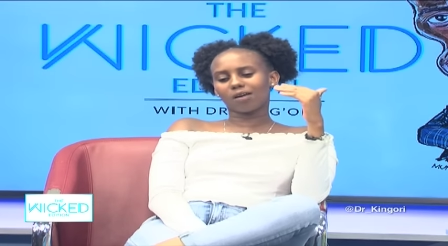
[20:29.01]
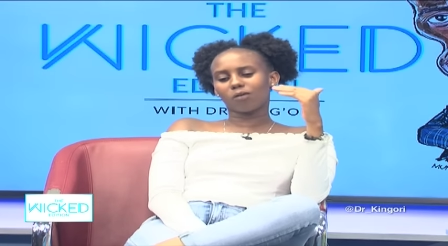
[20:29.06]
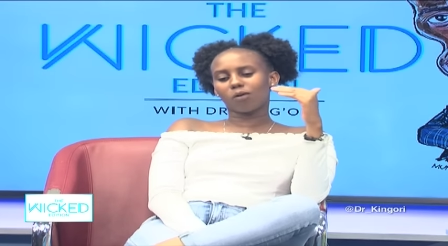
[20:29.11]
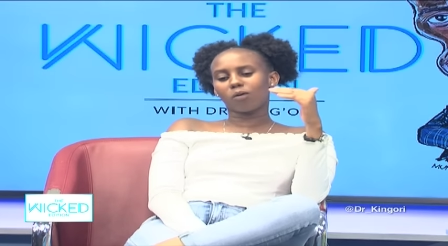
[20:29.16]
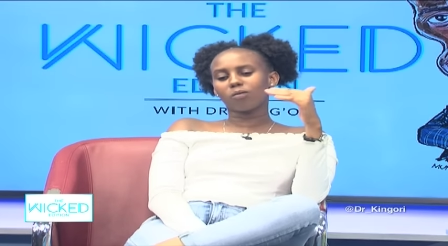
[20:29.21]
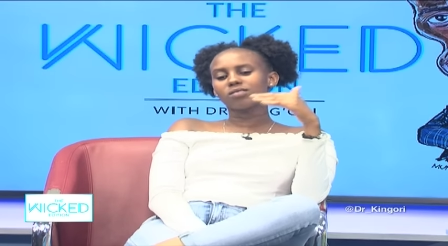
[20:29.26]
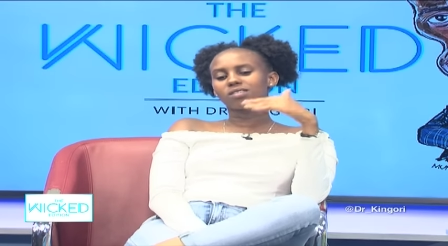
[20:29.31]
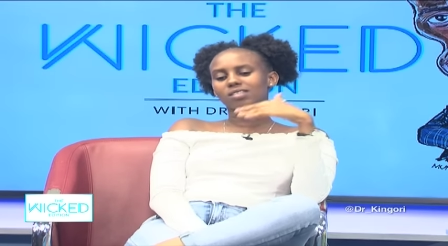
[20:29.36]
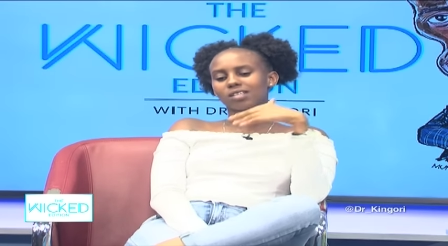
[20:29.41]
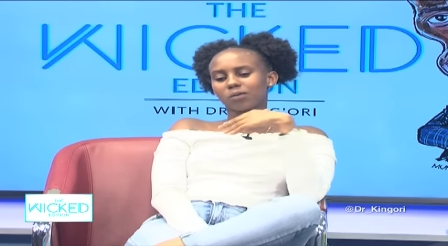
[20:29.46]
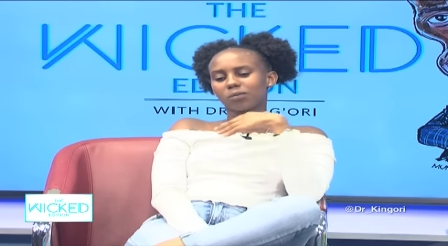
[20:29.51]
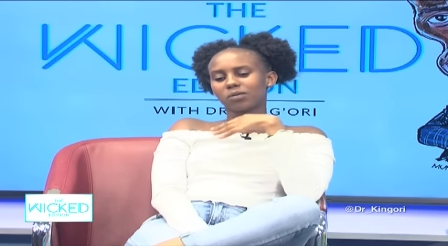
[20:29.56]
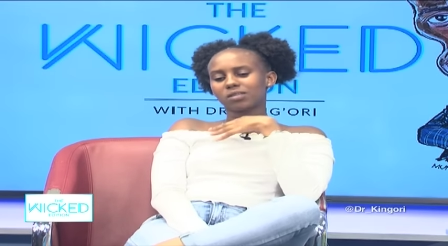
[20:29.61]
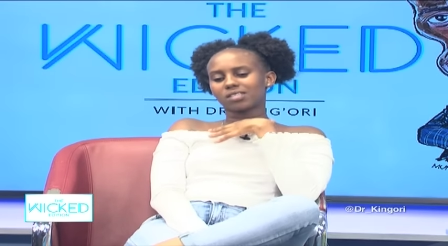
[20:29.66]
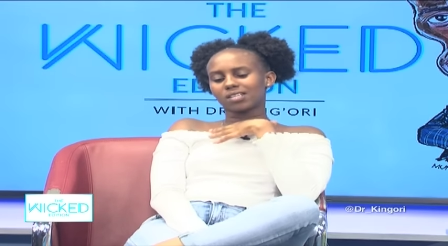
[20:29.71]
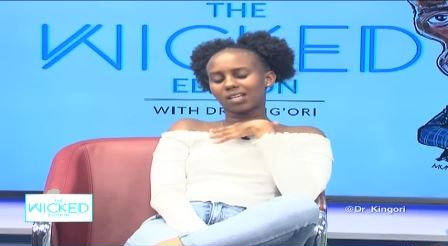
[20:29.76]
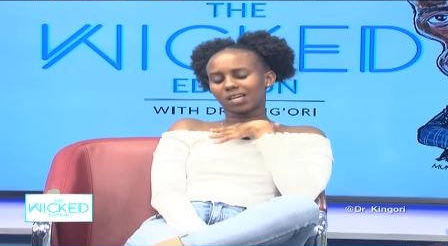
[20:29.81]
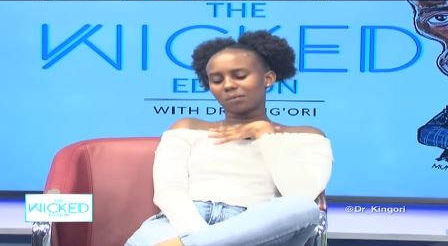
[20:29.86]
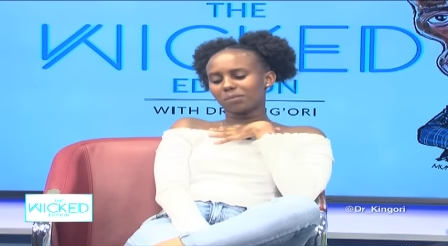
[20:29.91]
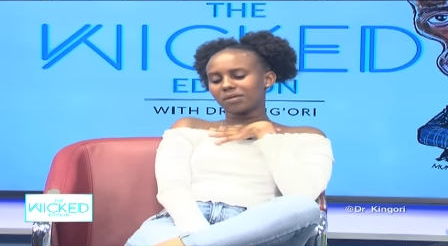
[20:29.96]
would say with
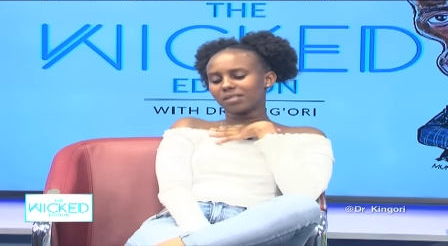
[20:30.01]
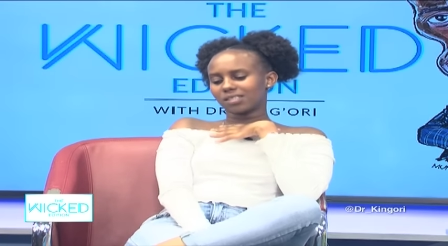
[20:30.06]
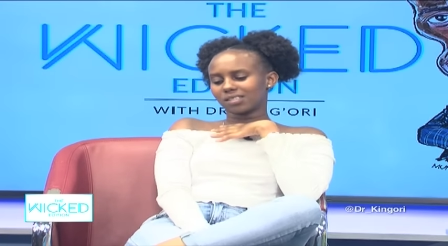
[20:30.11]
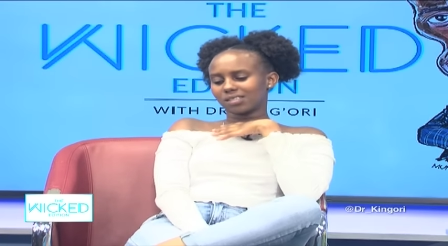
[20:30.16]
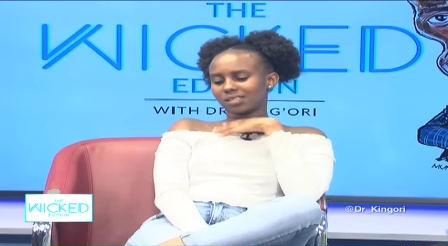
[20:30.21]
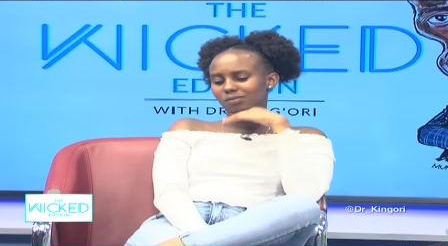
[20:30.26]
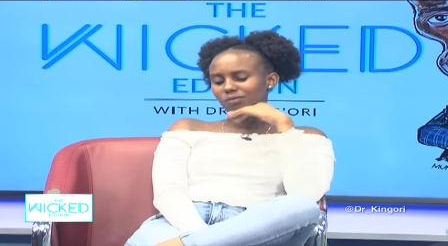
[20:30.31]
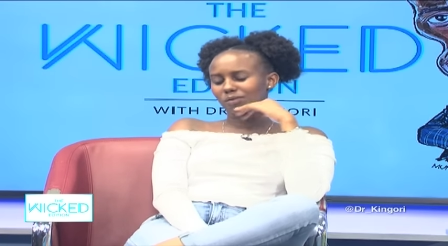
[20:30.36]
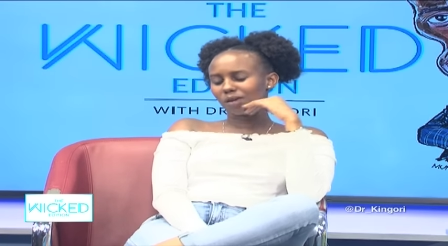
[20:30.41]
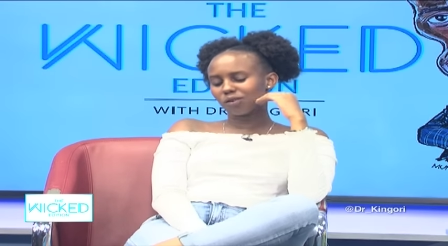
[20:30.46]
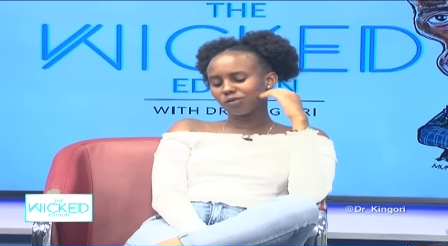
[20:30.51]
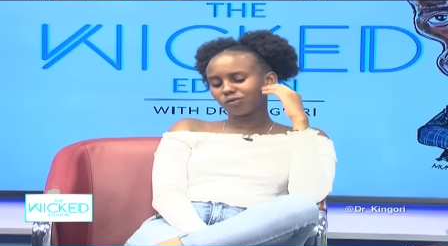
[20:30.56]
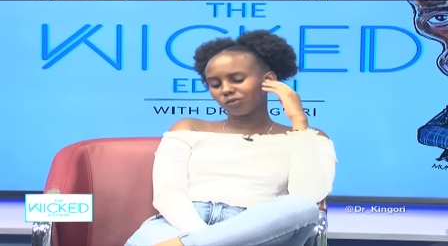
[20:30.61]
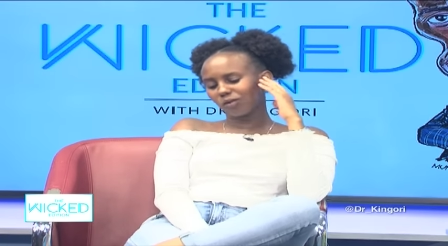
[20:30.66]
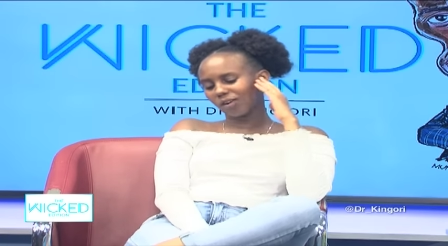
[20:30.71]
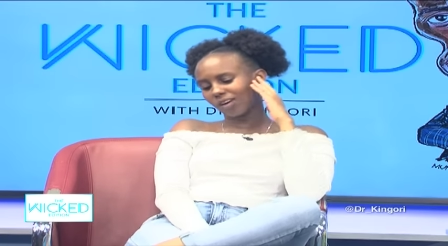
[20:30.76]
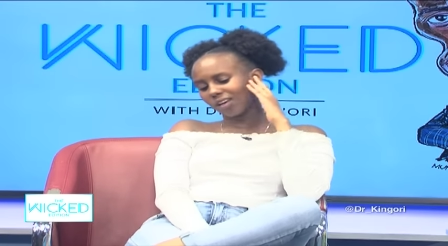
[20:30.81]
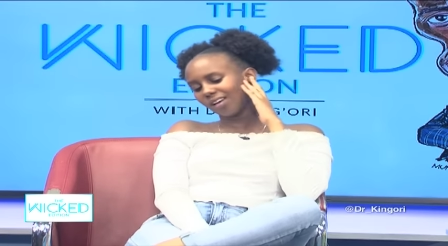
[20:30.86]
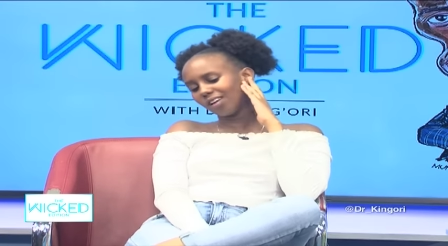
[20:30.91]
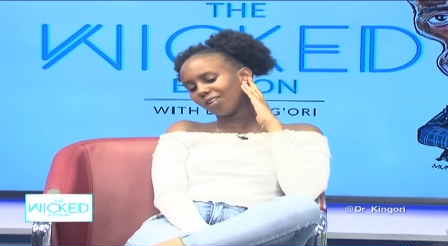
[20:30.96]
celebrities,
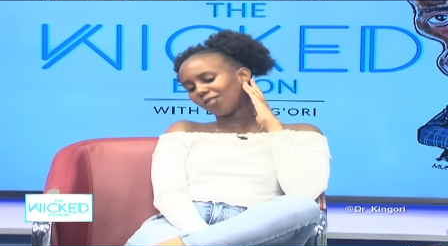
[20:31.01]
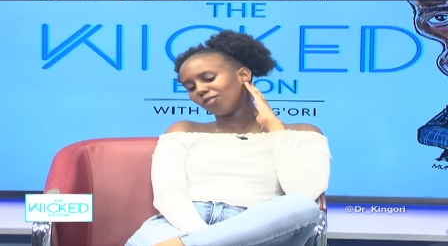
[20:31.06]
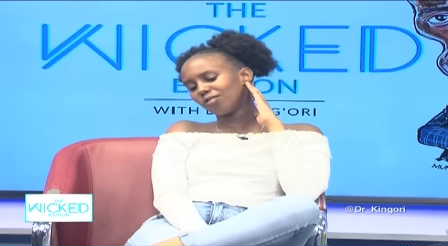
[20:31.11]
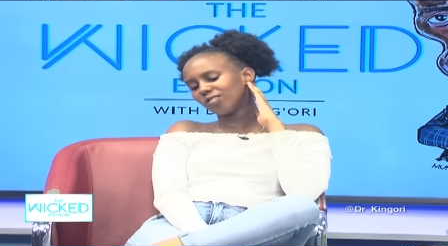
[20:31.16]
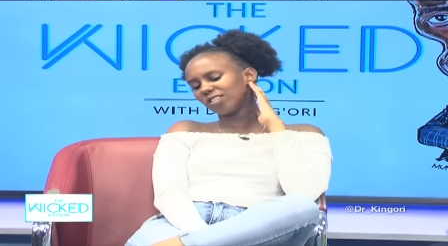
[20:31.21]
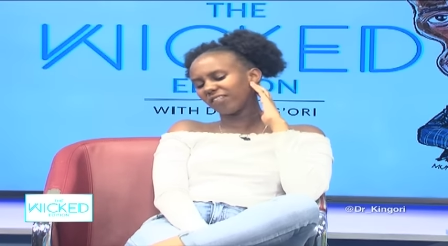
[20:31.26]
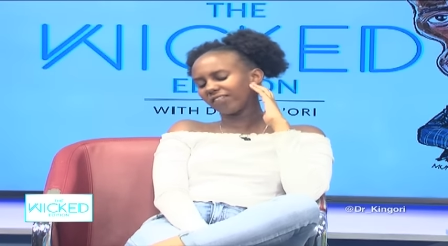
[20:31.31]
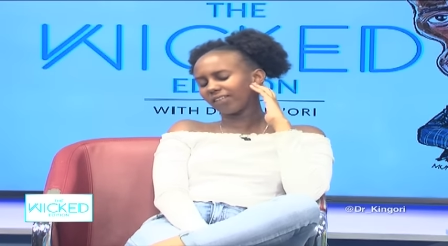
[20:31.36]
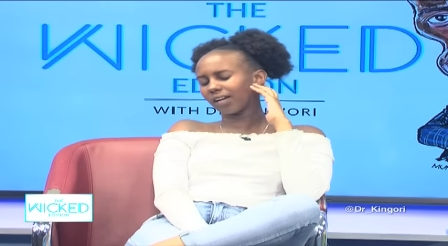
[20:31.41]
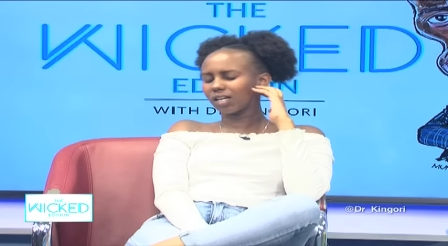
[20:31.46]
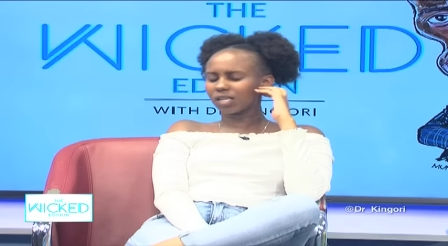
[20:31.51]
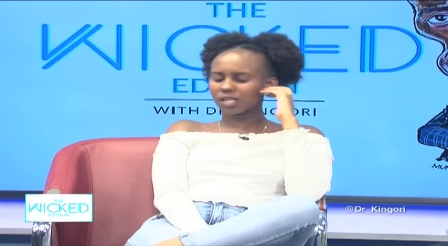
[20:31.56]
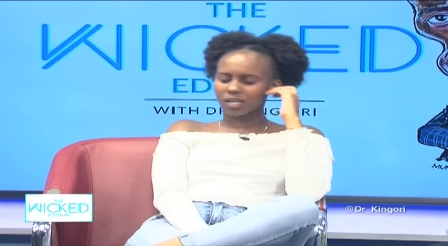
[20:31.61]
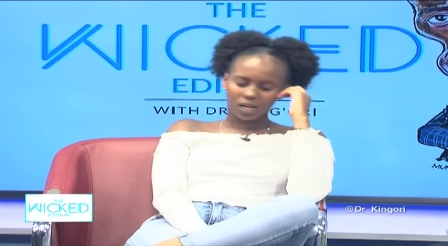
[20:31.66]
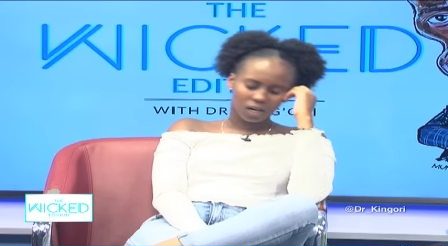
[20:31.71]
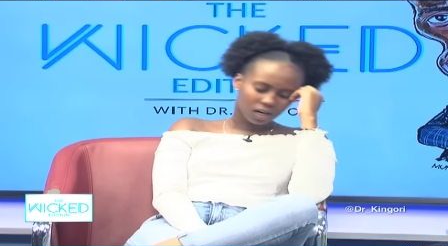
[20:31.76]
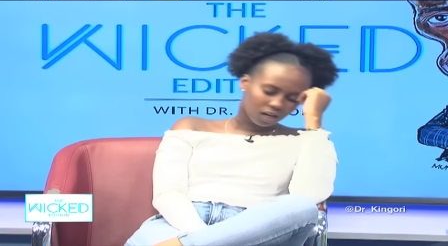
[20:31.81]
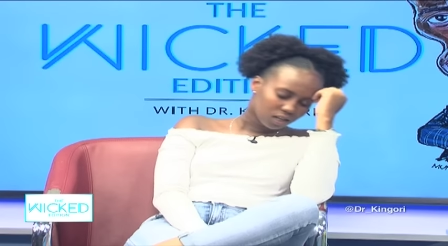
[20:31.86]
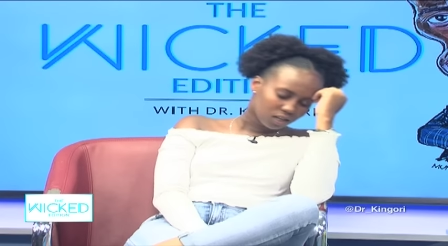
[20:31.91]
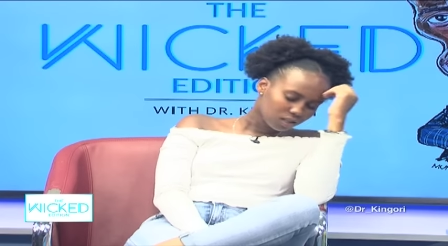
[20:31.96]
tukona ile gonja flani
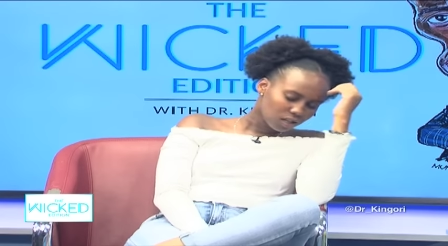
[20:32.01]
ya,